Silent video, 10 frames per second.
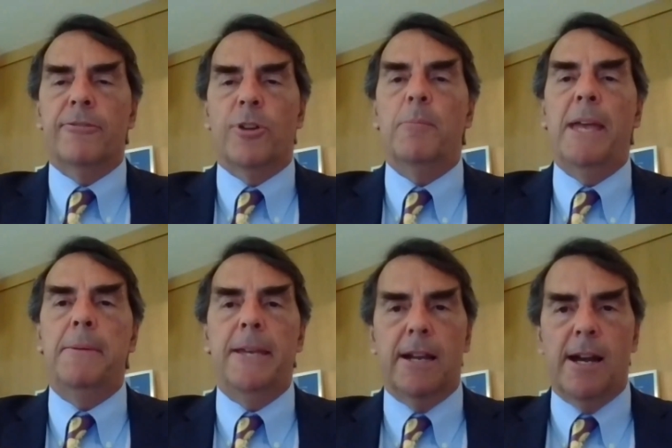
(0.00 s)
for
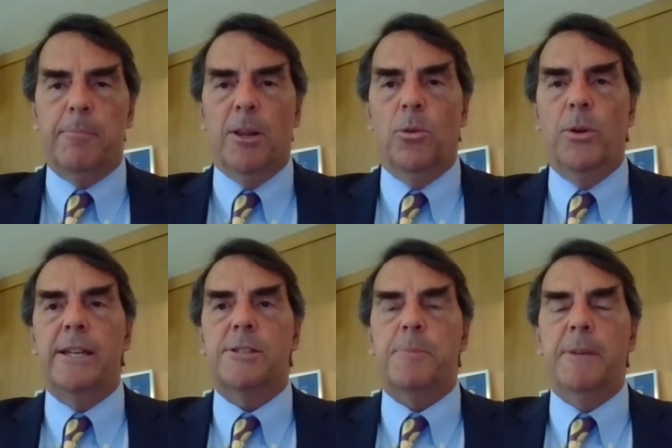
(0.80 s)
maybe a couple of
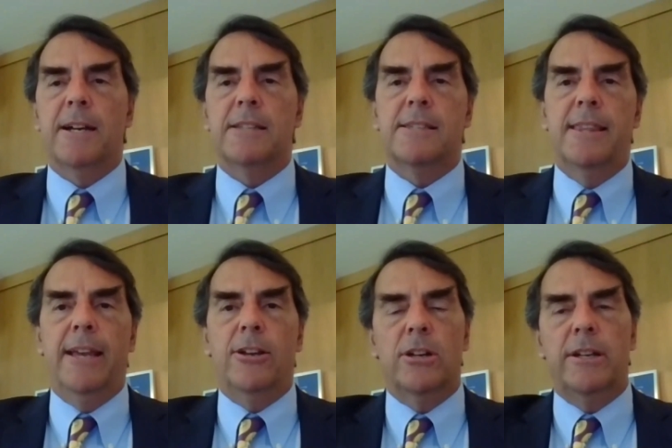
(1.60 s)
weeks because
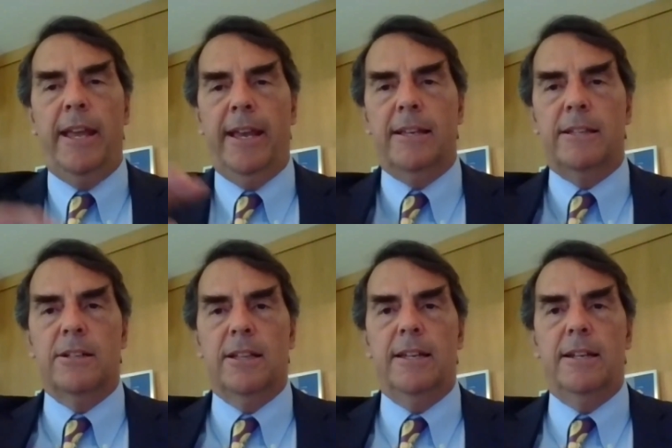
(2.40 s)
they couldn't
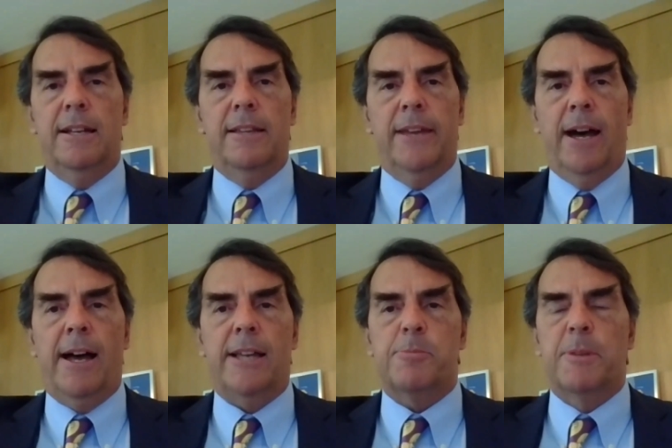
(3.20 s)
handle it in the
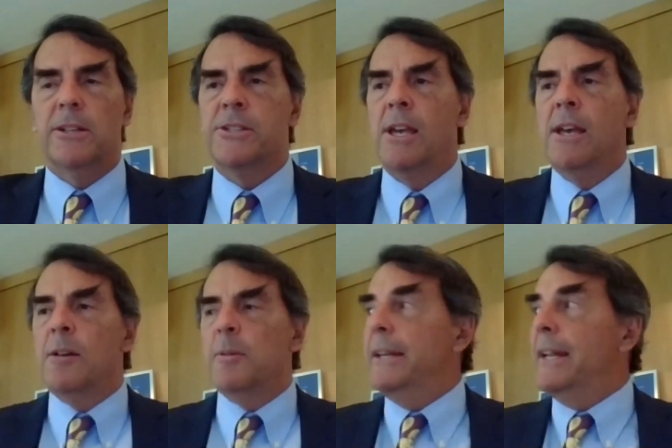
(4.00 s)
hospitals. But